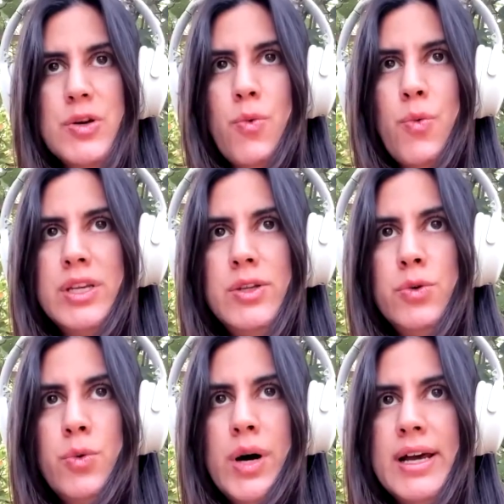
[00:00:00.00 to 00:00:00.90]
when
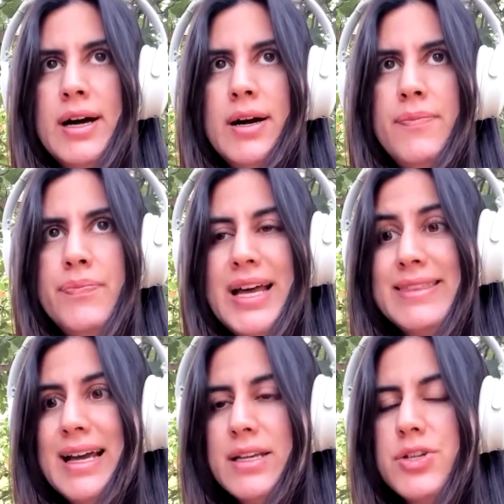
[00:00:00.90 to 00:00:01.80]
you want to
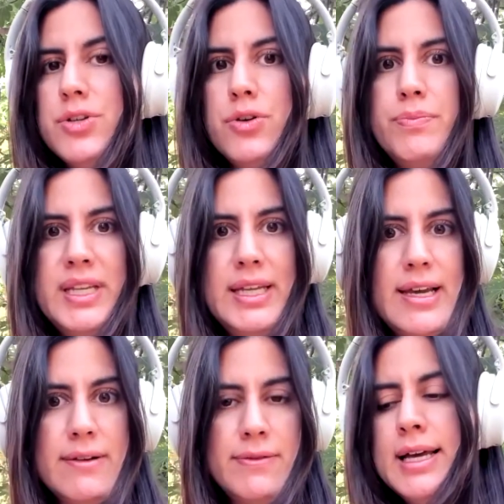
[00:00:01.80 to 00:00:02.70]
attach your
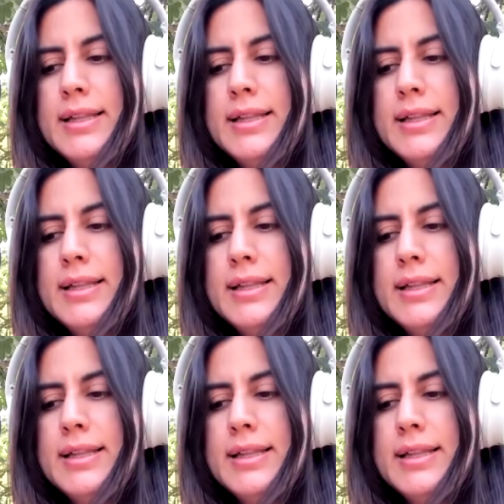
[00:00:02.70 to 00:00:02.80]
PDF,